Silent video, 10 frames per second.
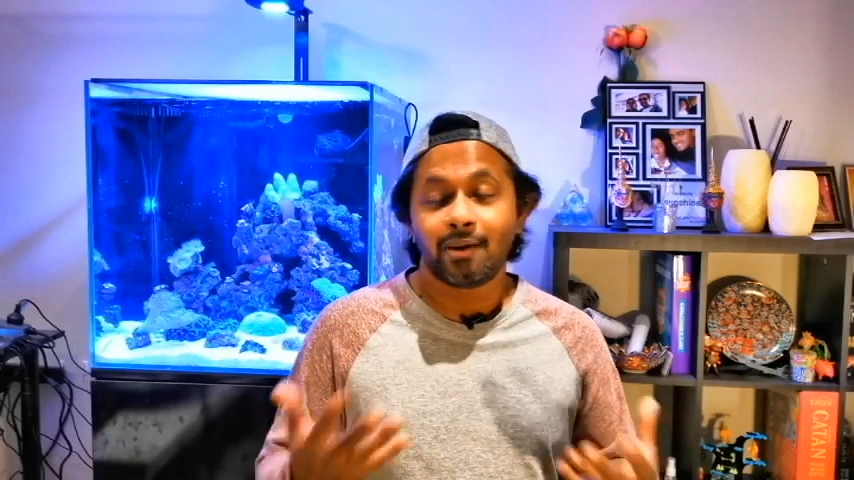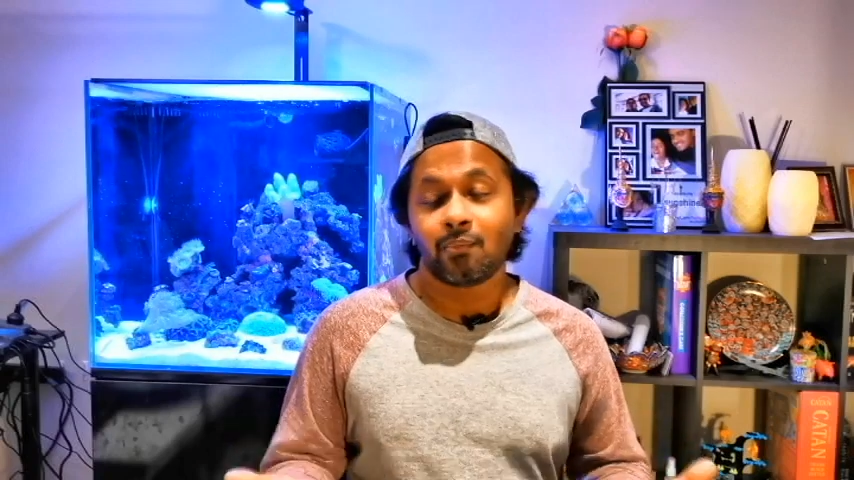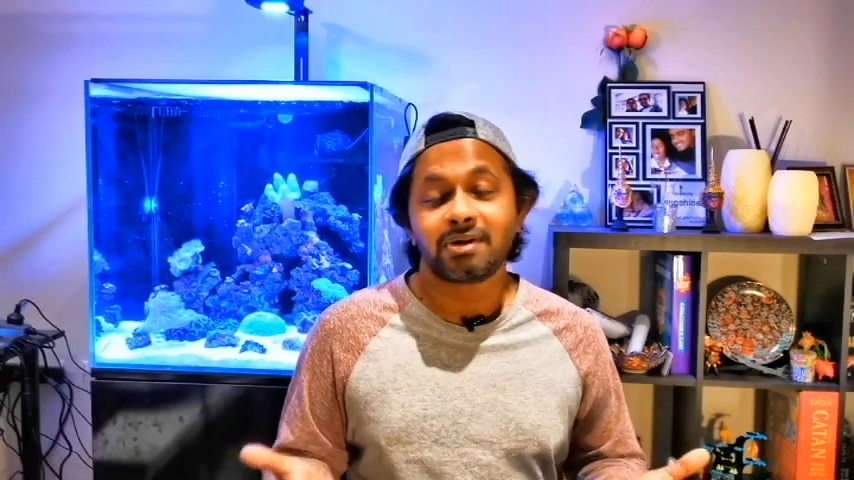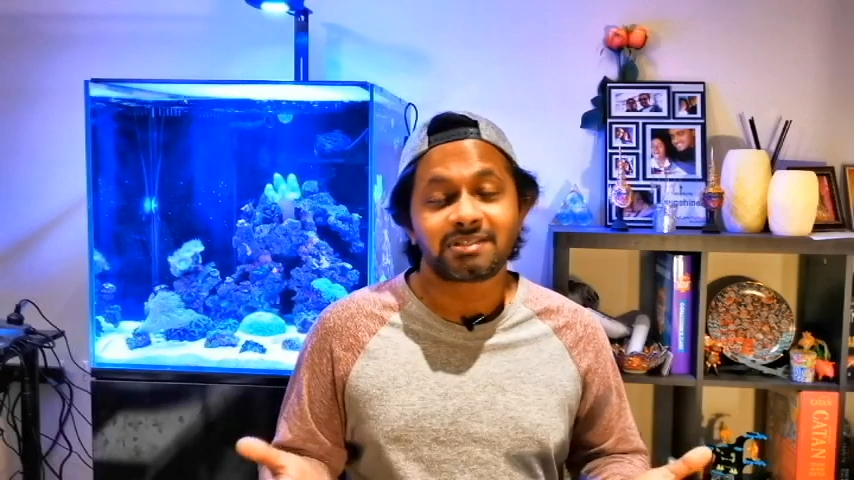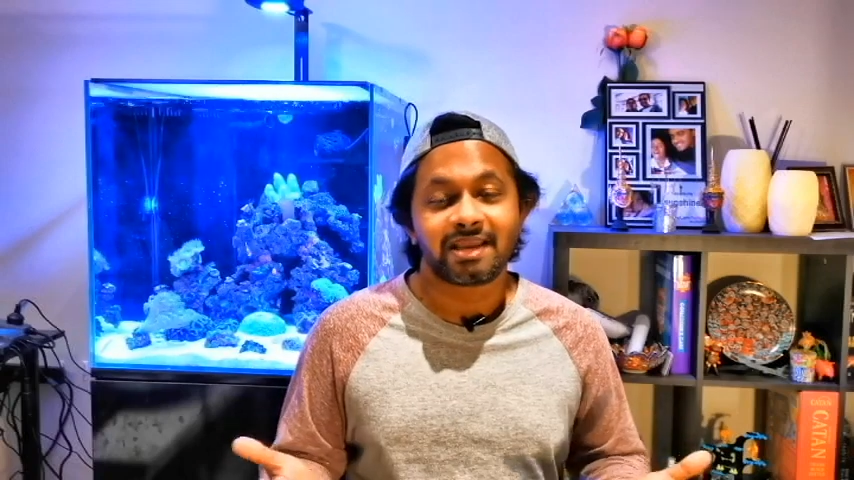
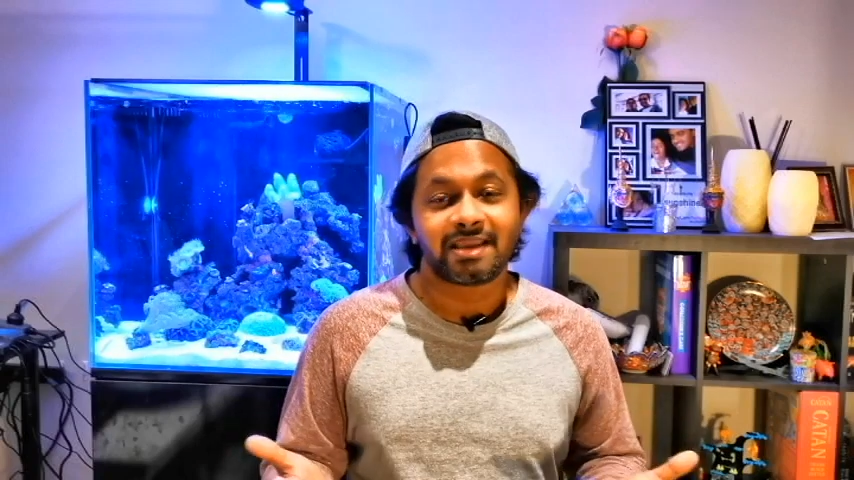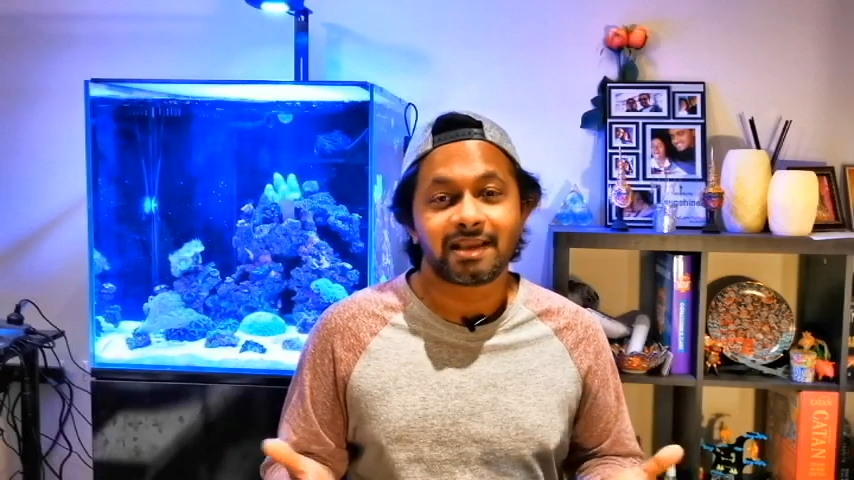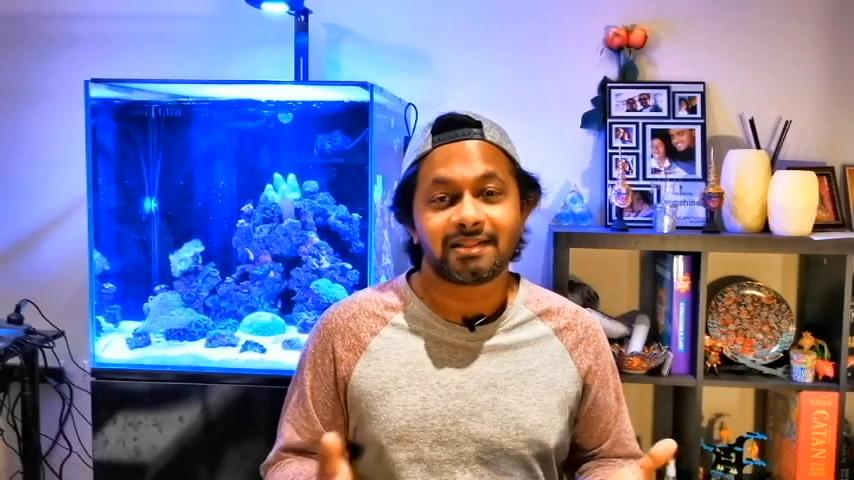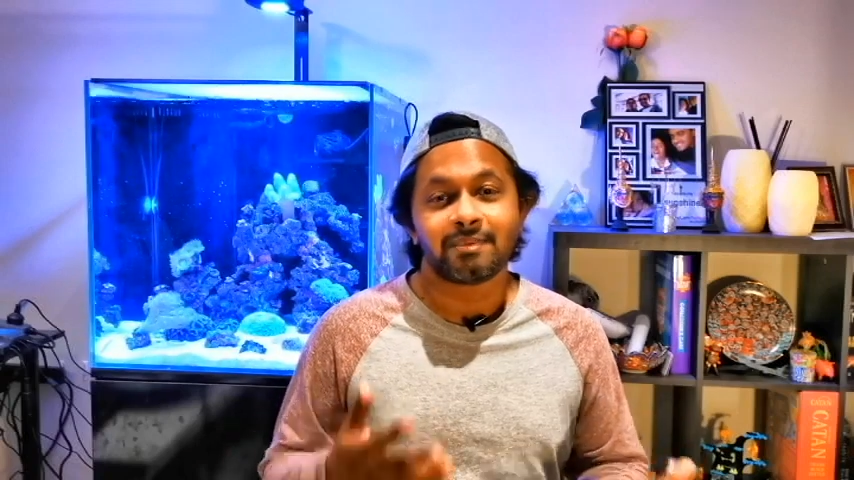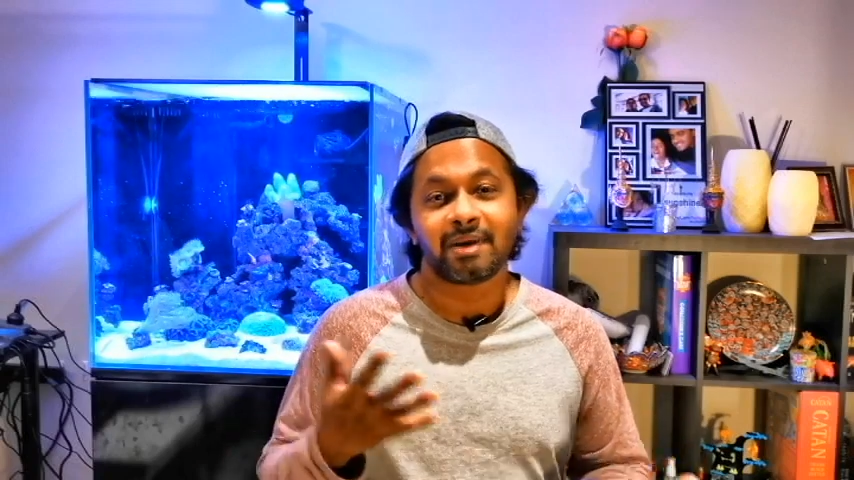Once I
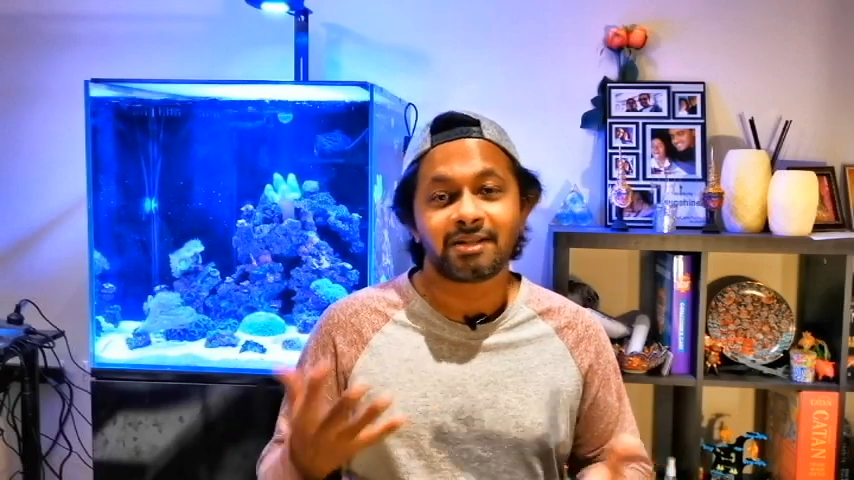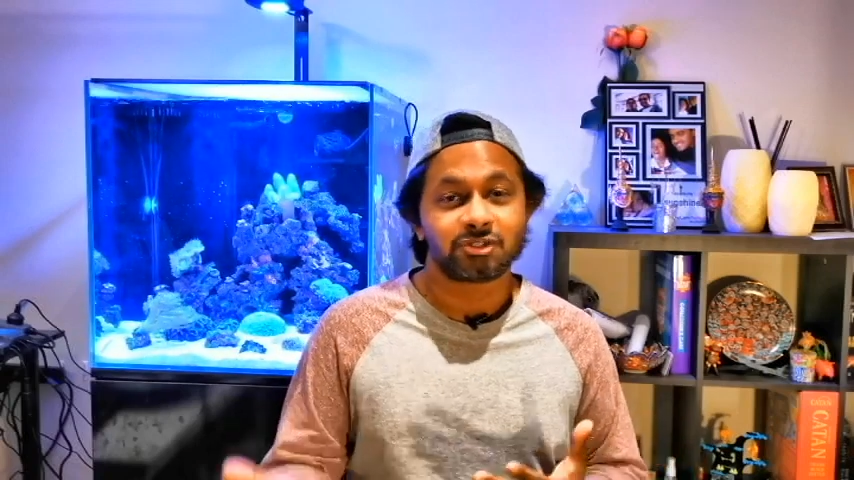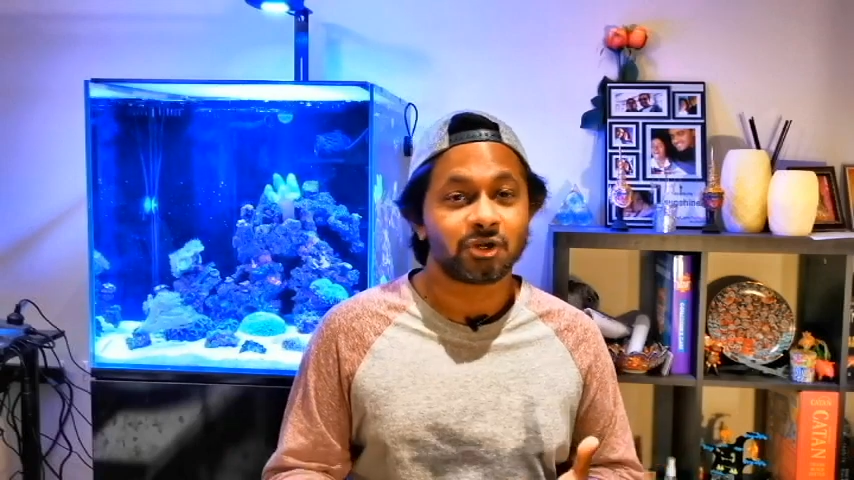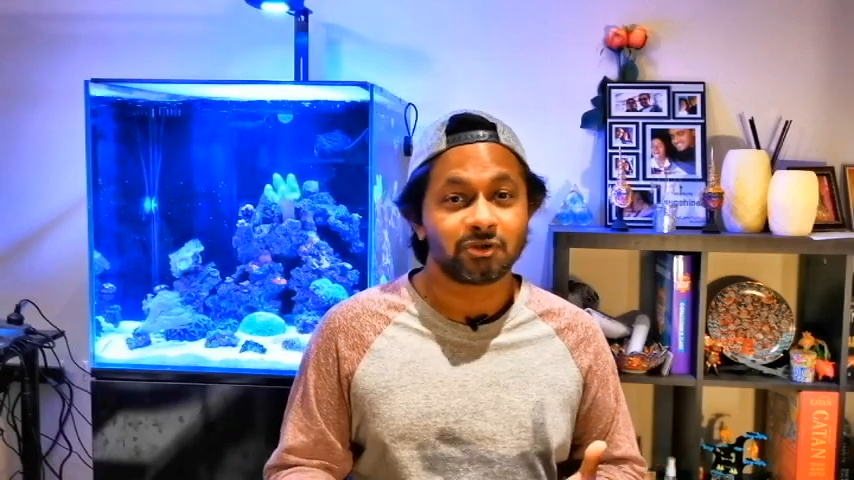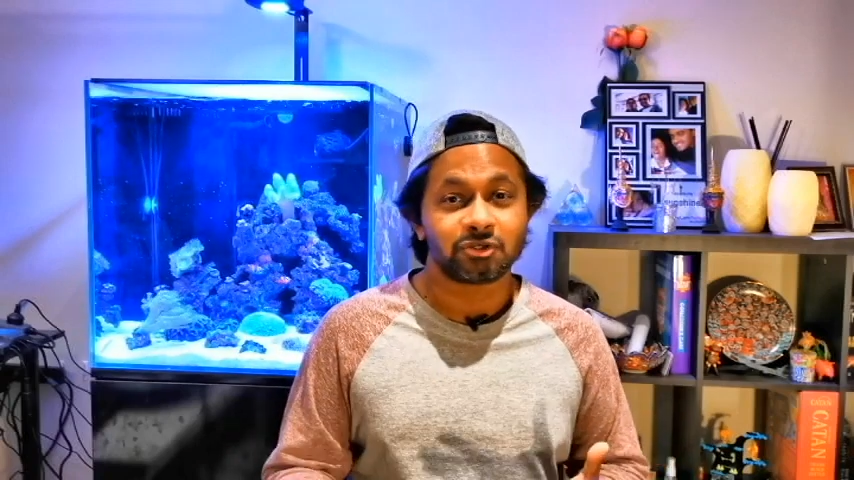get them and
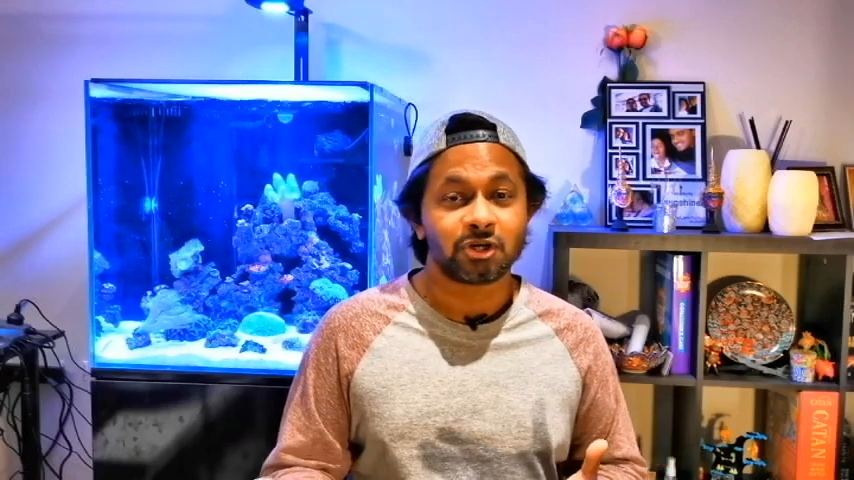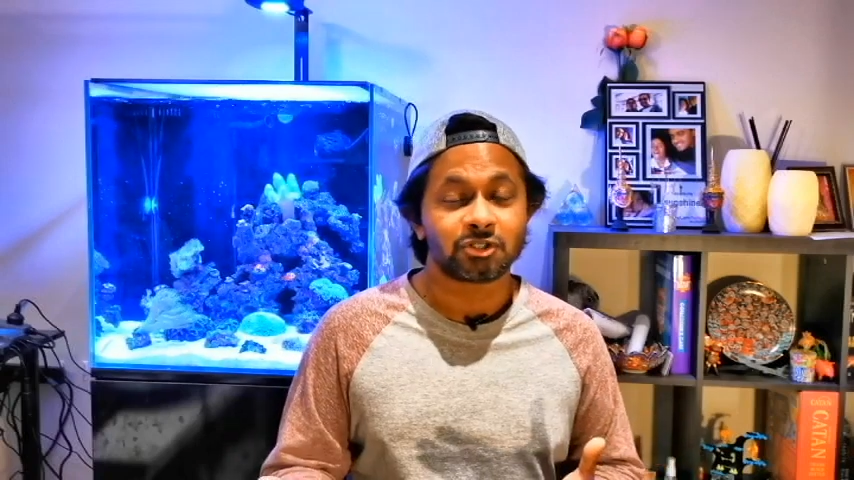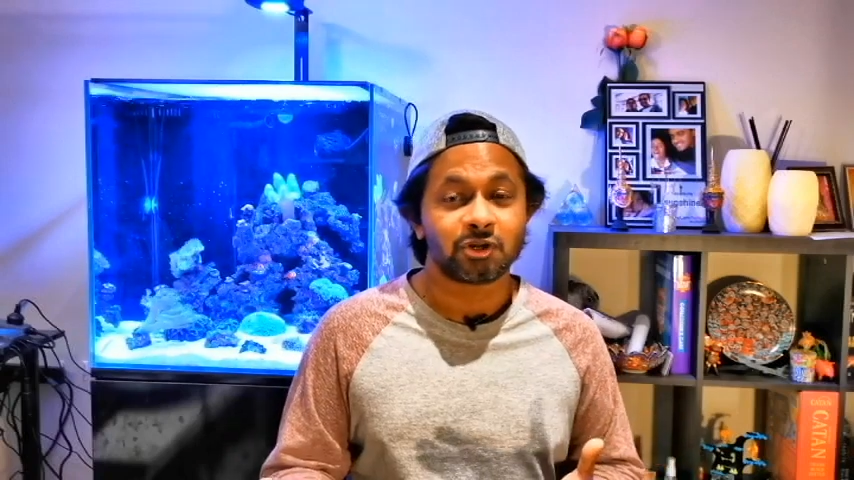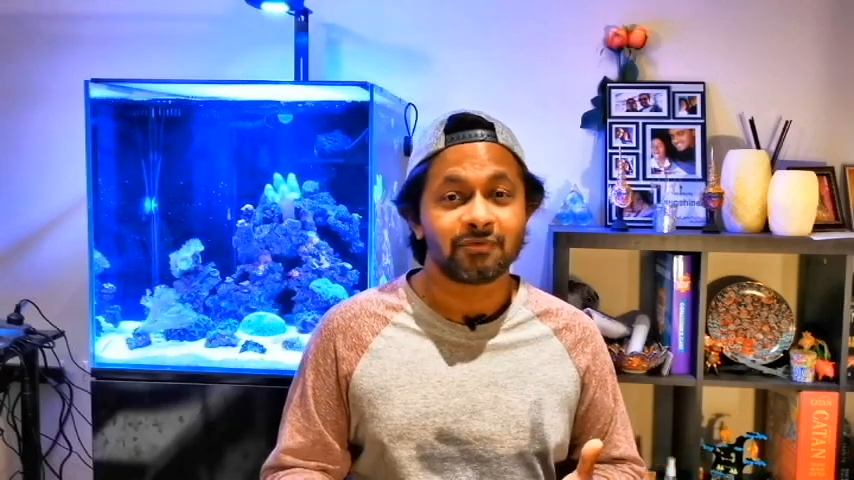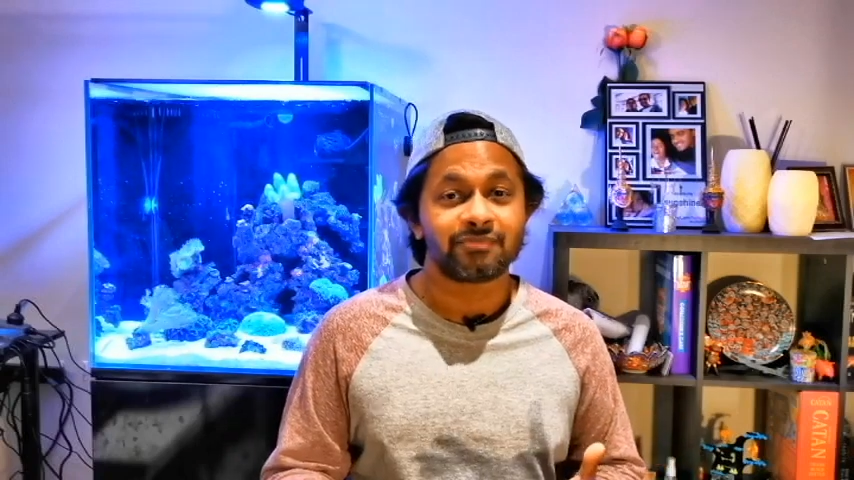sort
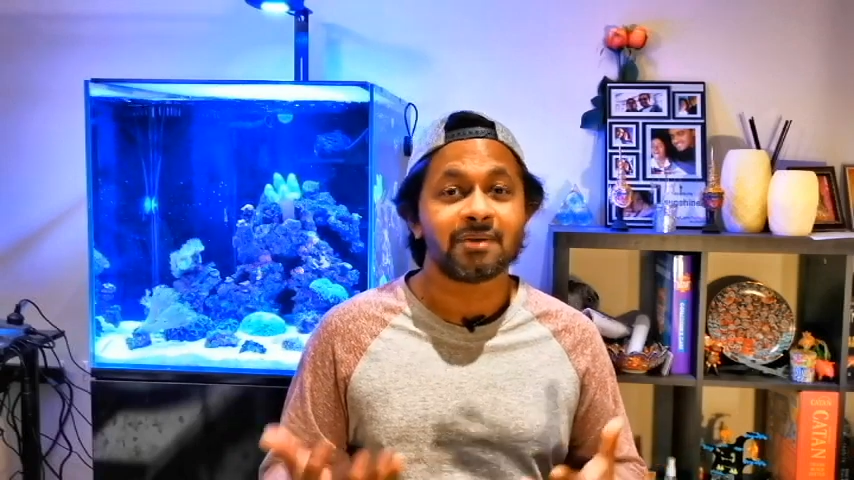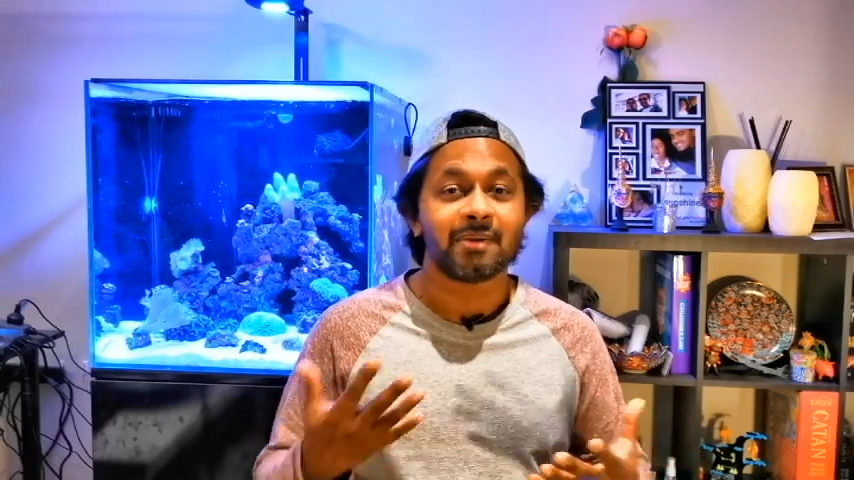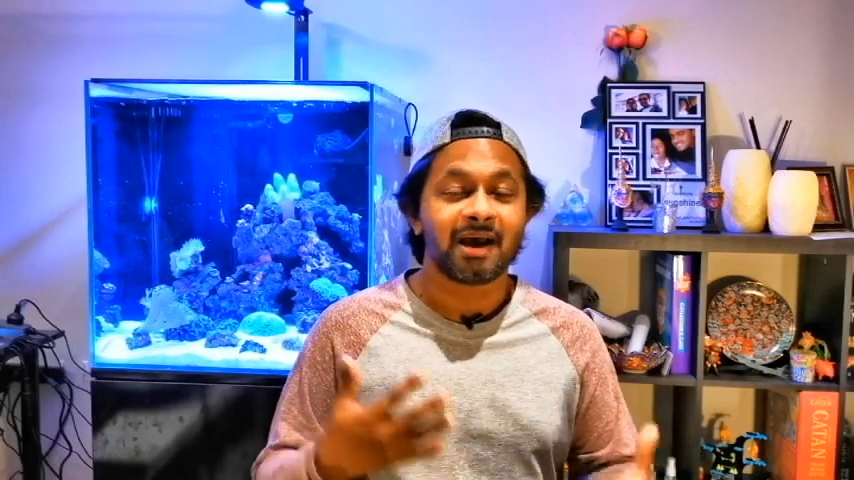all of them,